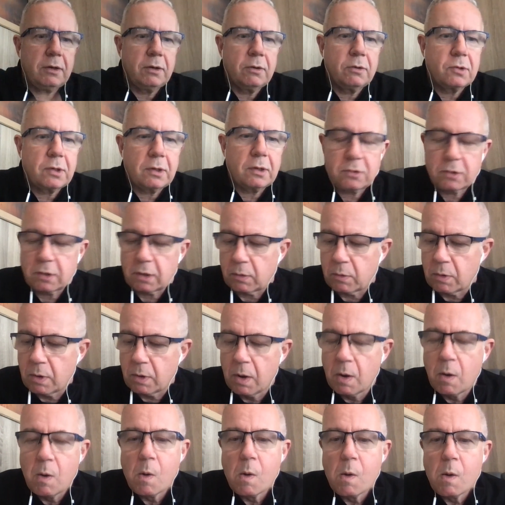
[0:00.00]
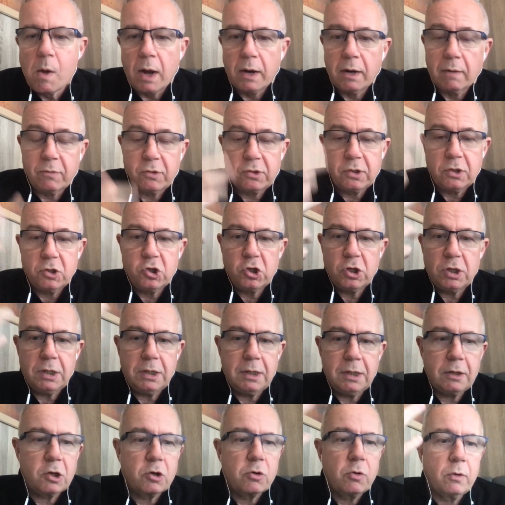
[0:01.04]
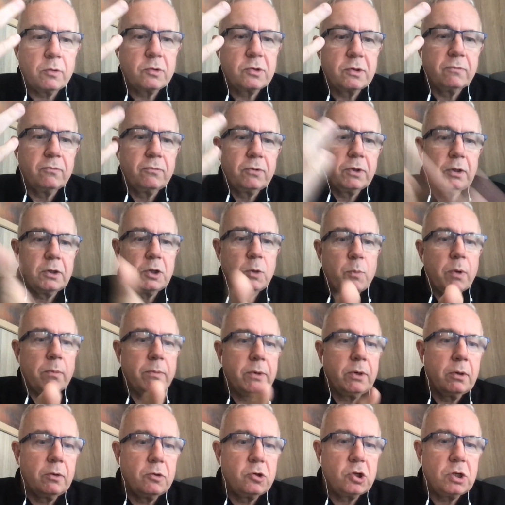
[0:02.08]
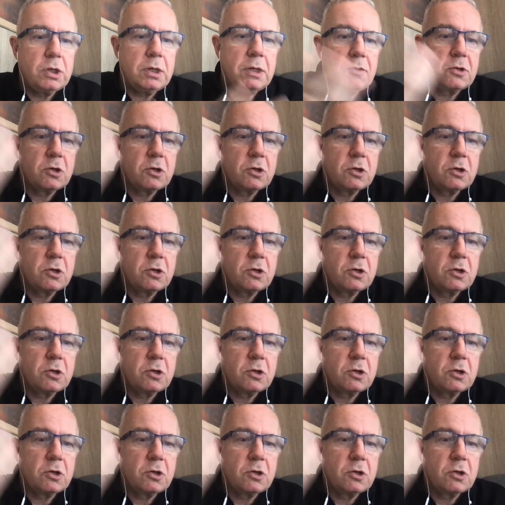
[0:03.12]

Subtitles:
at Tesco's. And obviously, GE at Crotonville. You probably know GE's